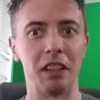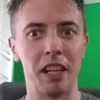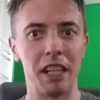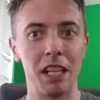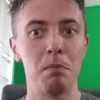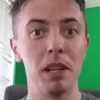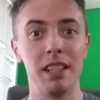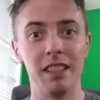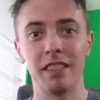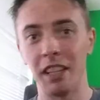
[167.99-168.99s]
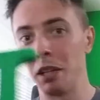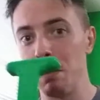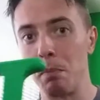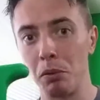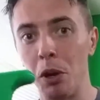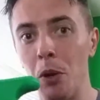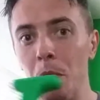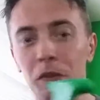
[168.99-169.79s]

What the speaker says: Like anybody that's like going to be a pro